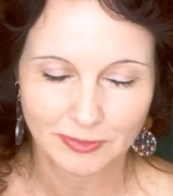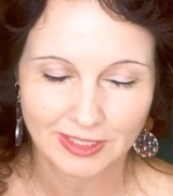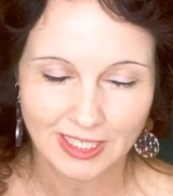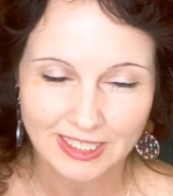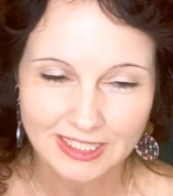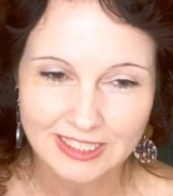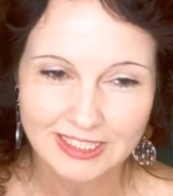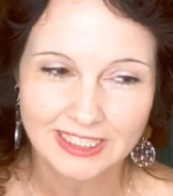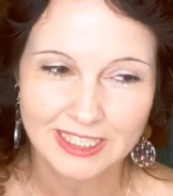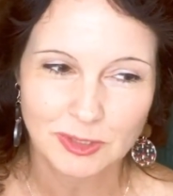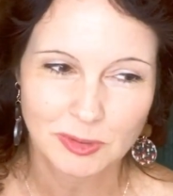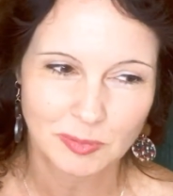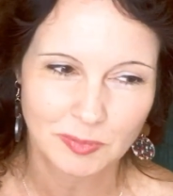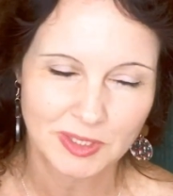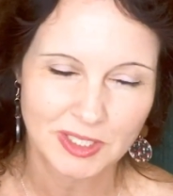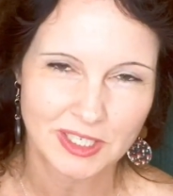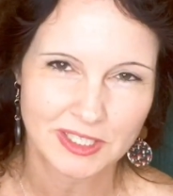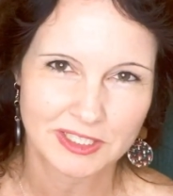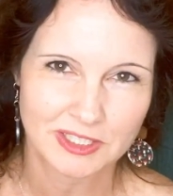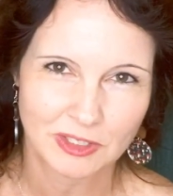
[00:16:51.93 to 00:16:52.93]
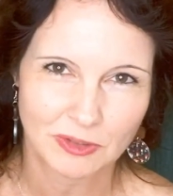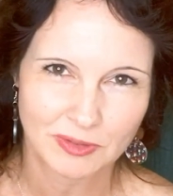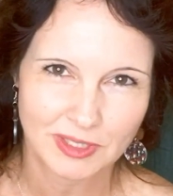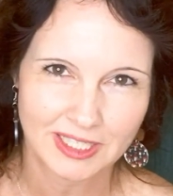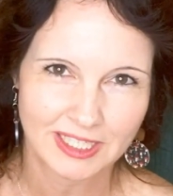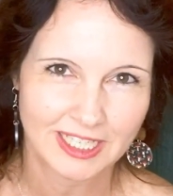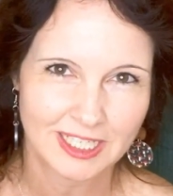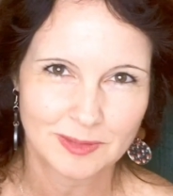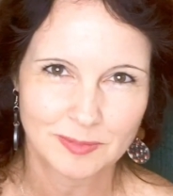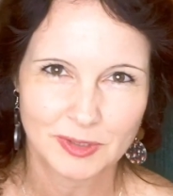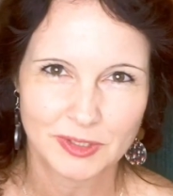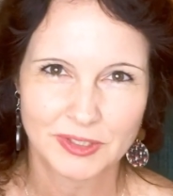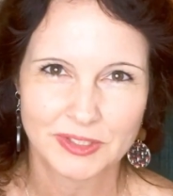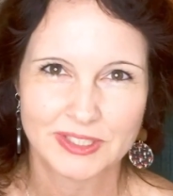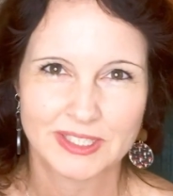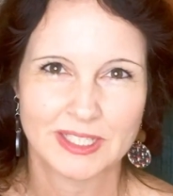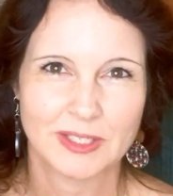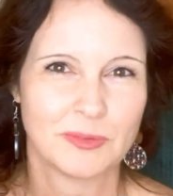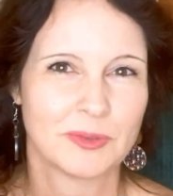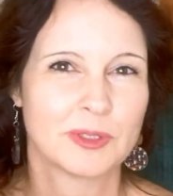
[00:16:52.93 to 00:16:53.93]
Luckily, when we got to Green
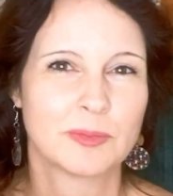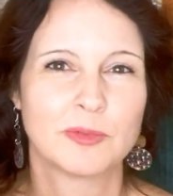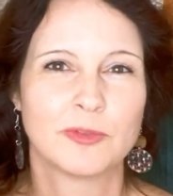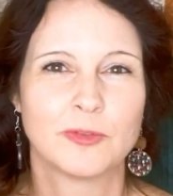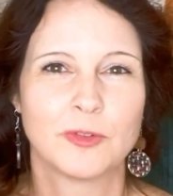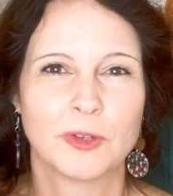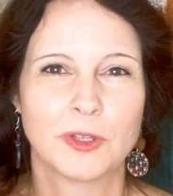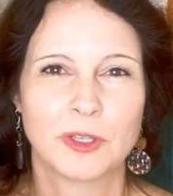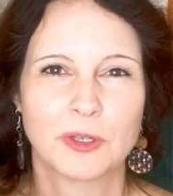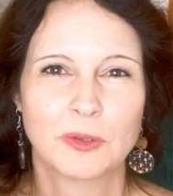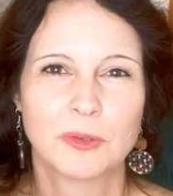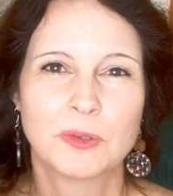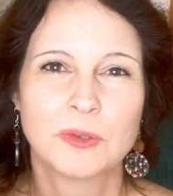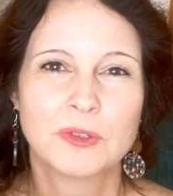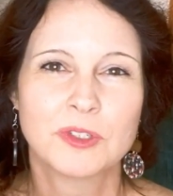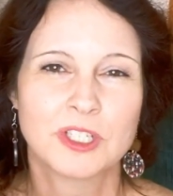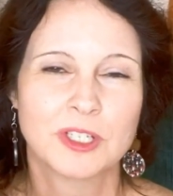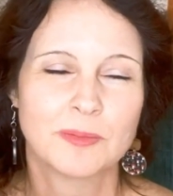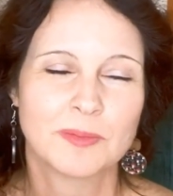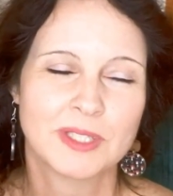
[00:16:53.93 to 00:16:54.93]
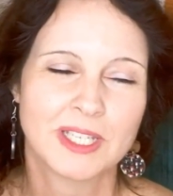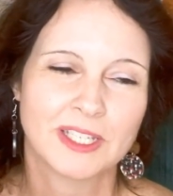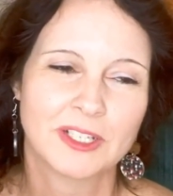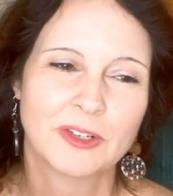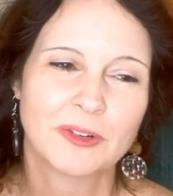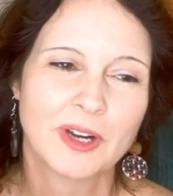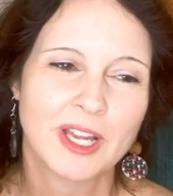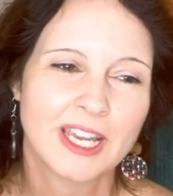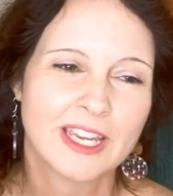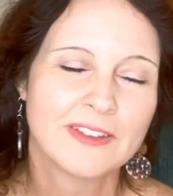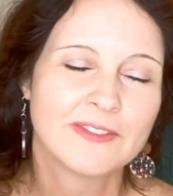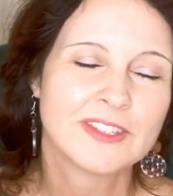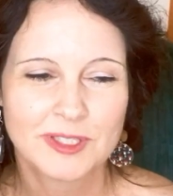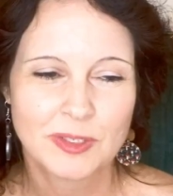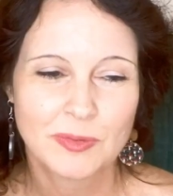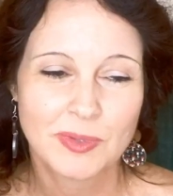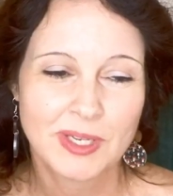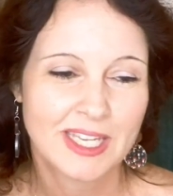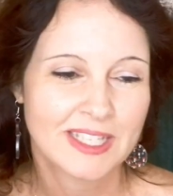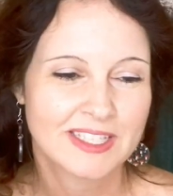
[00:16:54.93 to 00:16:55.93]
Gables, it was before the cruise ships had arrived.
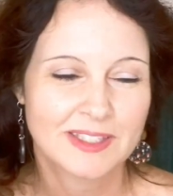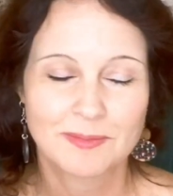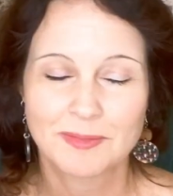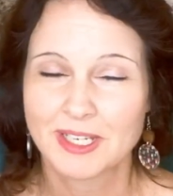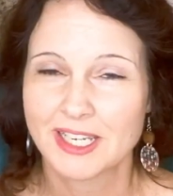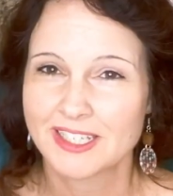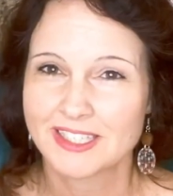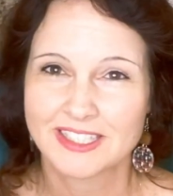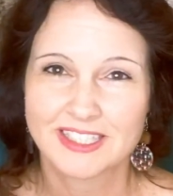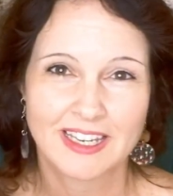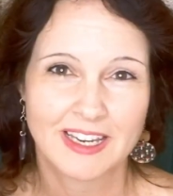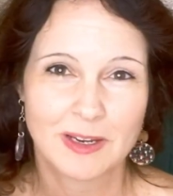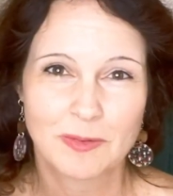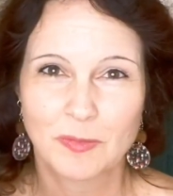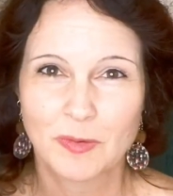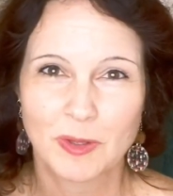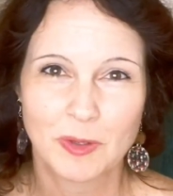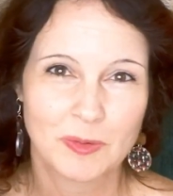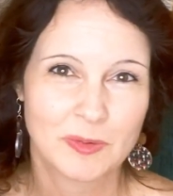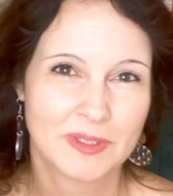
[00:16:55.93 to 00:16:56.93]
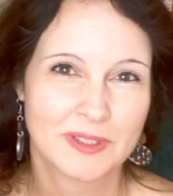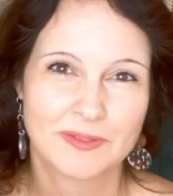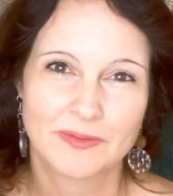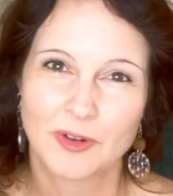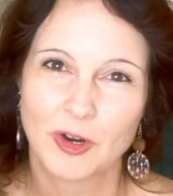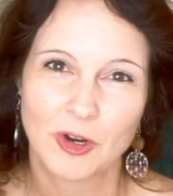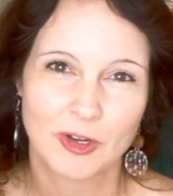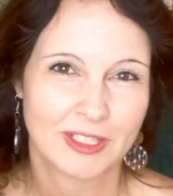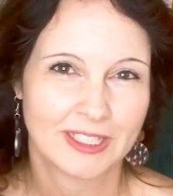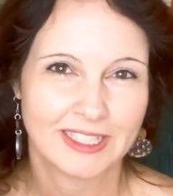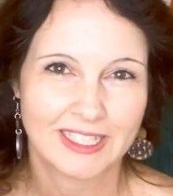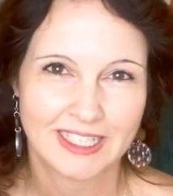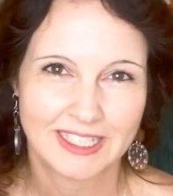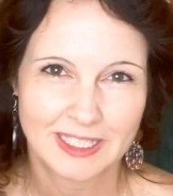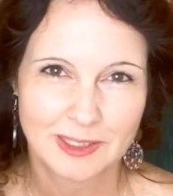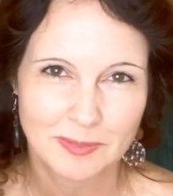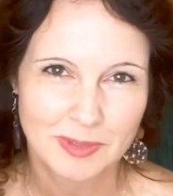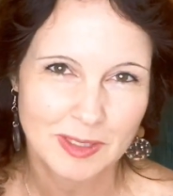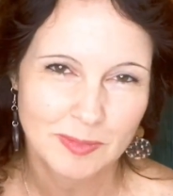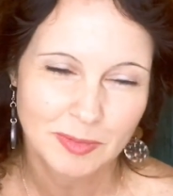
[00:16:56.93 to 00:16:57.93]
So we had some nice time where there was hardly
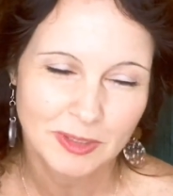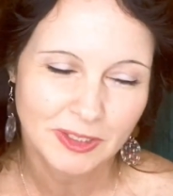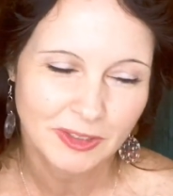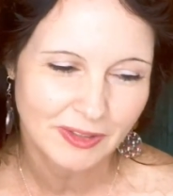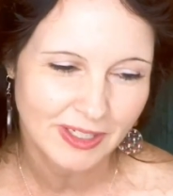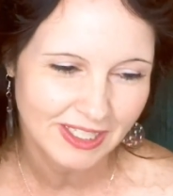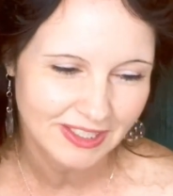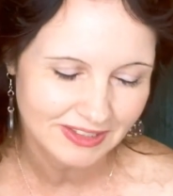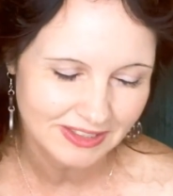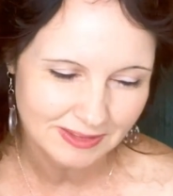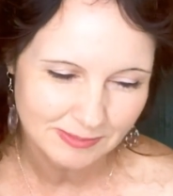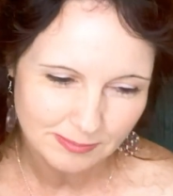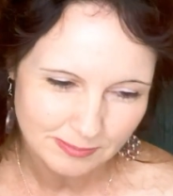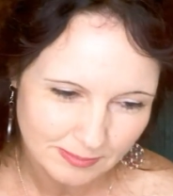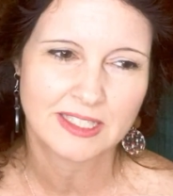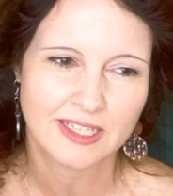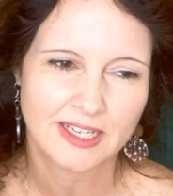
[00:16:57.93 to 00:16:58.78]
any people around.